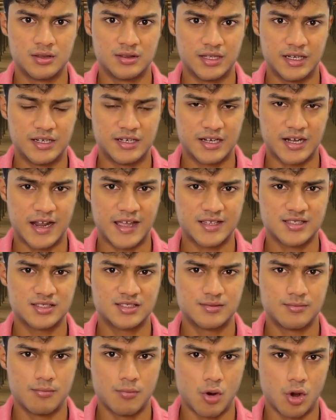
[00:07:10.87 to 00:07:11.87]
that
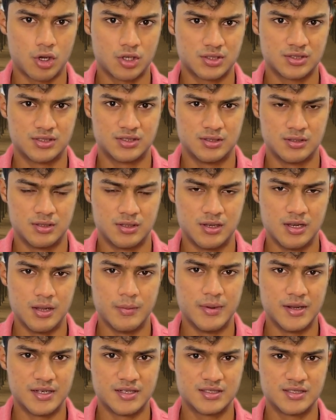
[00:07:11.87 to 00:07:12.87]
tracks mocks,
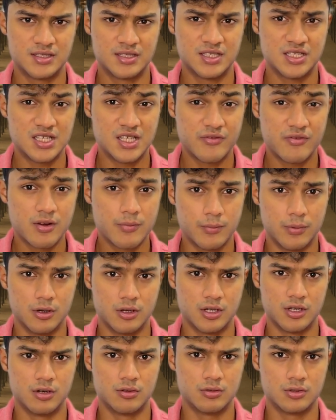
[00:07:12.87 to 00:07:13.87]
limits, even
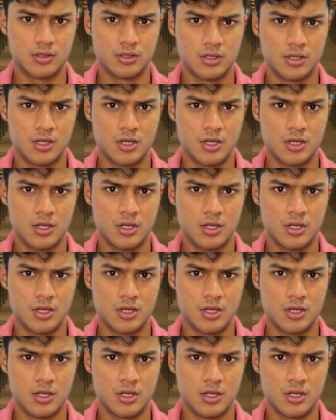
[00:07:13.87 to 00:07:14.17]
burnout.